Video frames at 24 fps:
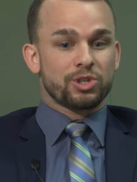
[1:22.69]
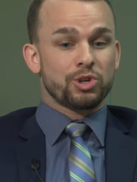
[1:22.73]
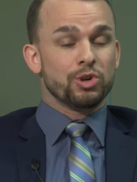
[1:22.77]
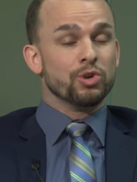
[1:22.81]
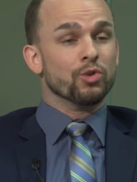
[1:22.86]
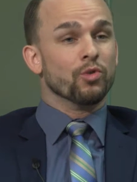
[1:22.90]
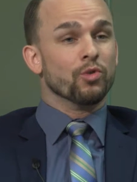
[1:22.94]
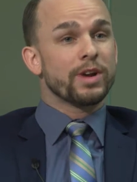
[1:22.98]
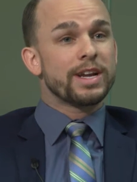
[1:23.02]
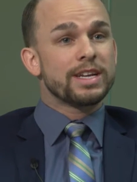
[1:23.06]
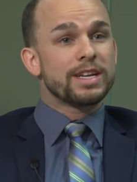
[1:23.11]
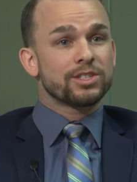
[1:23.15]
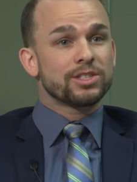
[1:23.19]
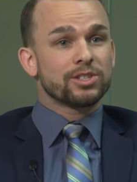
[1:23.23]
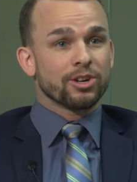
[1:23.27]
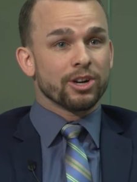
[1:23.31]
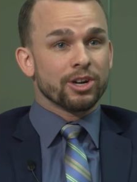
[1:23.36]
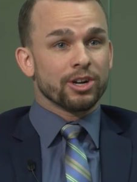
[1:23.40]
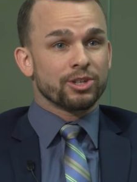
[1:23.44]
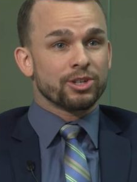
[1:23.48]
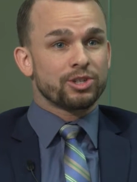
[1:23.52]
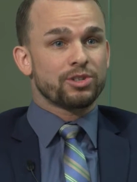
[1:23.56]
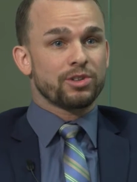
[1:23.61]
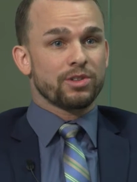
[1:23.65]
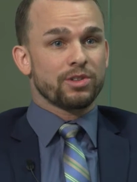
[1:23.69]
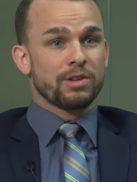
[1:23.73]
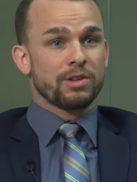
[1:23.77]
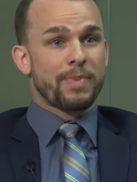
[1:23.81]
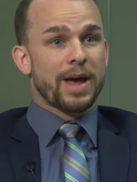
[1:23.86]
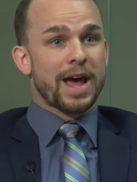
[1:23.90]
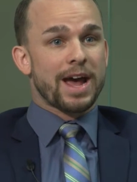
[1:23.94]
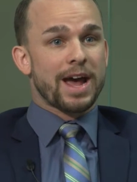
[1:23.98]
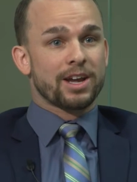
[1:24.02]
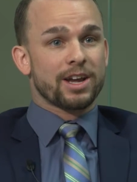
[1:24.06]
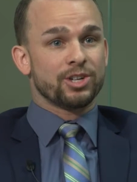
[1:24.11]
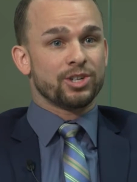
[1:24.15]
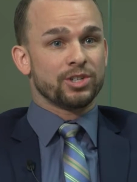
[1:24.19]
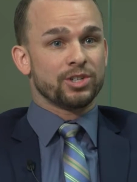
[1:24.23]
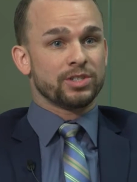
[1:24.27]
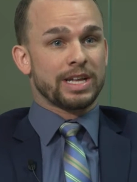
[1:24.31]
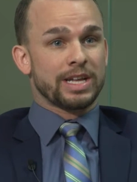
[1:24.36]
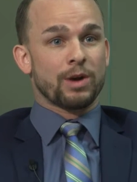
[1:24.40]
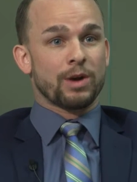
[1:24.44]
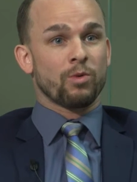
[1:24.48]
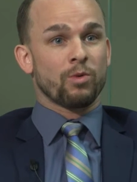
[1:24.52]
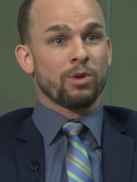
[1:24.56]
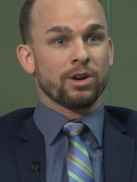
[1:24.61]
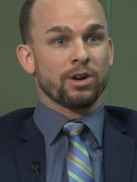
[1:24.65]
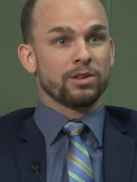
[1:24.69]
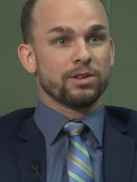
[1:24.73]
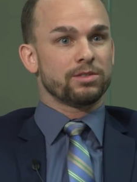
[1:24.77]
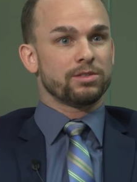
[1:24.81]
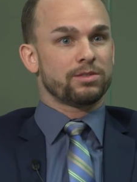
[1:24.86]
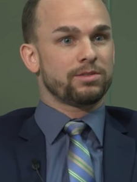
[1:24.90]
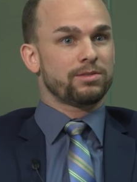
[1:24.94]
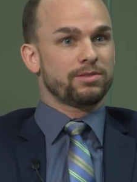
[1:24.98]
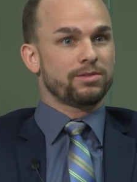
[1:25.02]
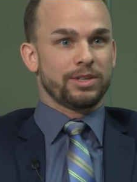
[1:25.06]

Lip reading: To research the packages that were,